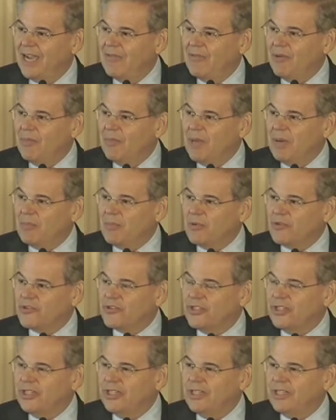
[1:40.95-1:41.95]
I remember
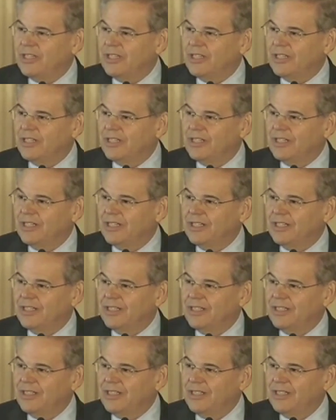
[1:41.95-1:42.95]
sitting
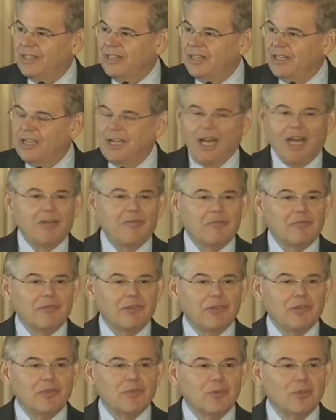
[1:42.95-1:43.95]
in a
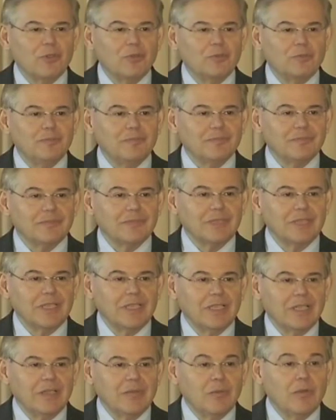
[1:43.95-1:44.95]
conference room
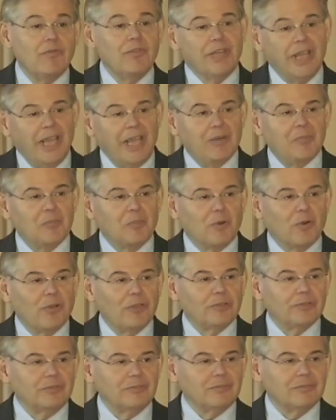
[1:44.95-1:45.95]
with Dan
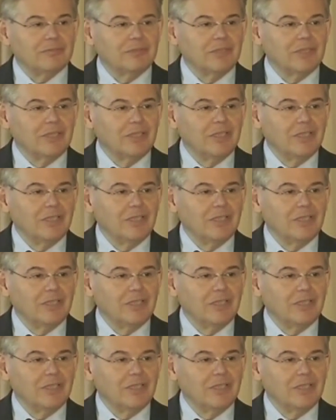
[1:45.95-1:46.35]
Burton,